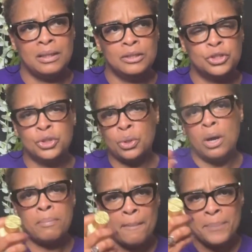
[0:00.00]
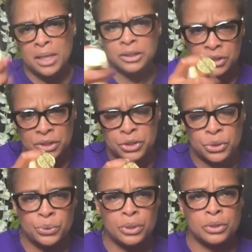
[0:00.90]
sharp or pungent
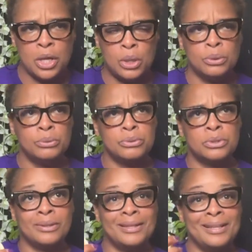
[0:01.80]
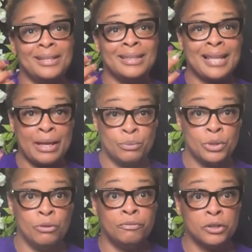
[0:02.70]
to the nose like when
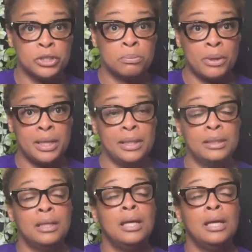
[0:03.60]
you first spray it.